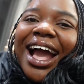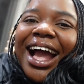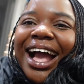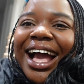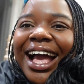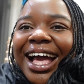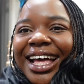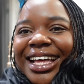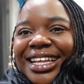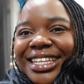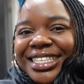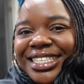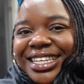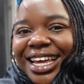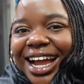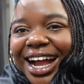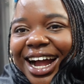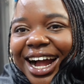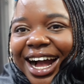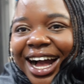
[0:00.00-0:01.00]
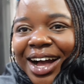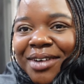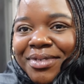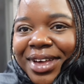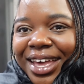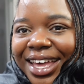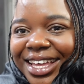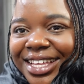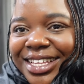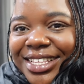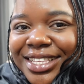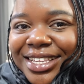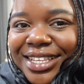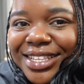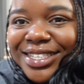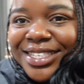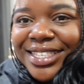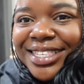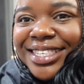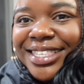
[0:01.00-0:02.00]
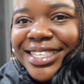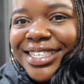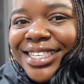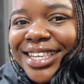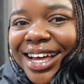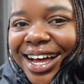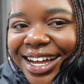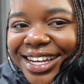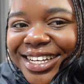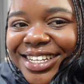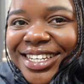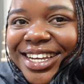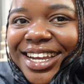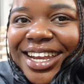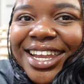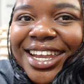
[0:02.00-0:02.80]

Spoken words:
and I'm getting such a